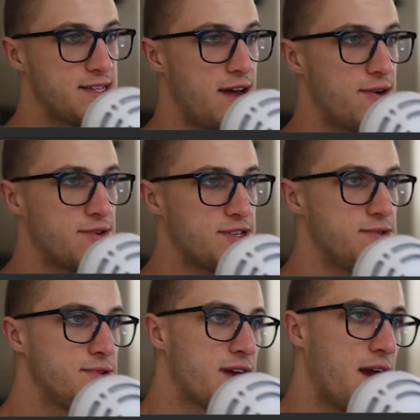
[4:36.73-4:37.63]
Now,
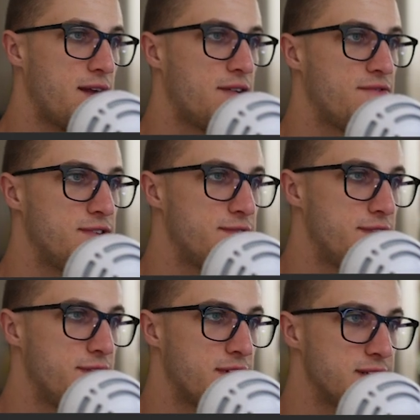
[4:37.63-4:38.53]
to kind of,
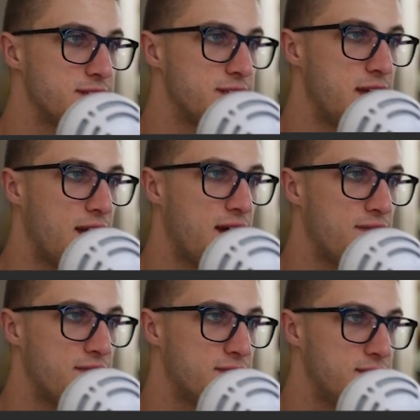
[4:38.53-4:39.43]
you can see I have